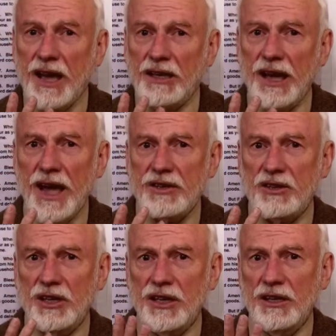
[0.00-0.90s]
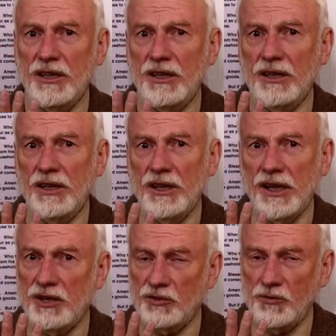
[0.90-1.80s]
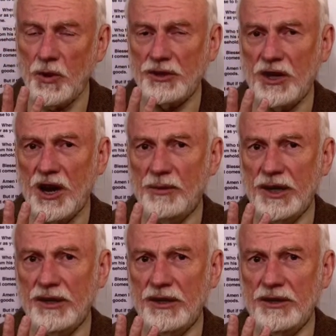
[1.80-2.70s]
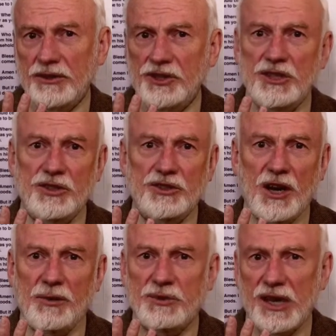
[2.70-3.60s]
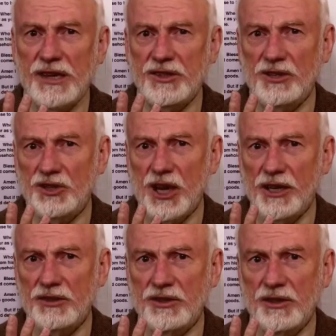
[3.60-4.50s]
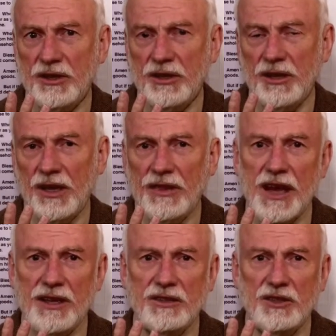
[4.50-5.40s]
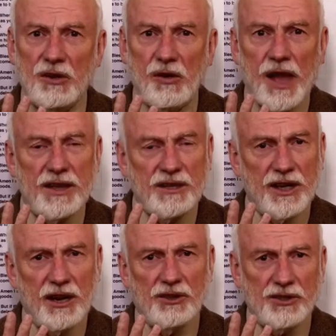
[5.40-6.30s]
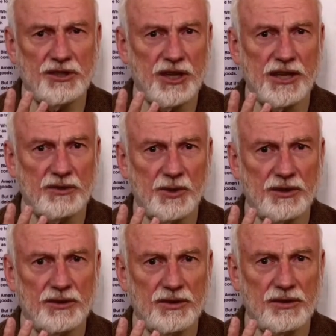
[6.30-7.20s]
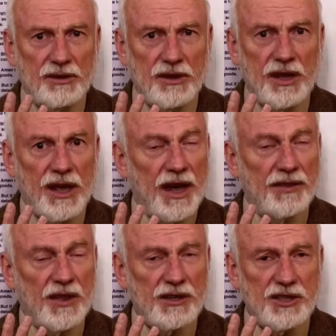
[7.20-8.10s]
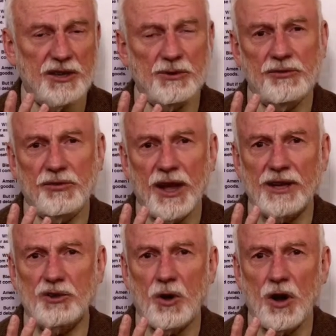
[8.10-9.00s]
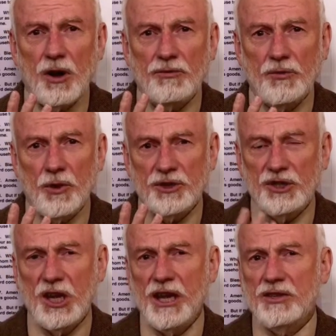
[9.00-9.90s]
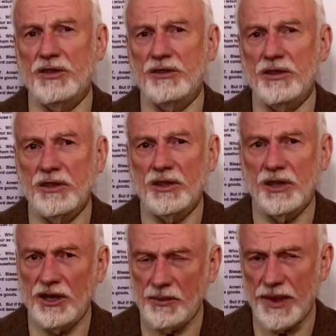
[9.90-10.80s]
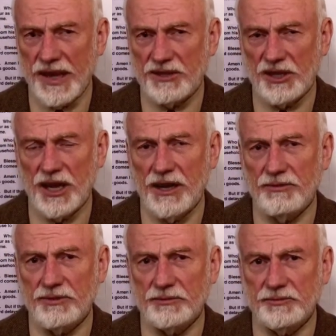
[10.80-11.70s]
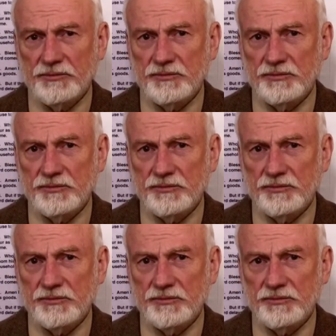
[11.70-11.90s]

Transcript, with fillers: And lastly, his fourth coming, Jesus comes as a judge, that is, as an elder statesman, and thus he reflects all four stages in a man's life.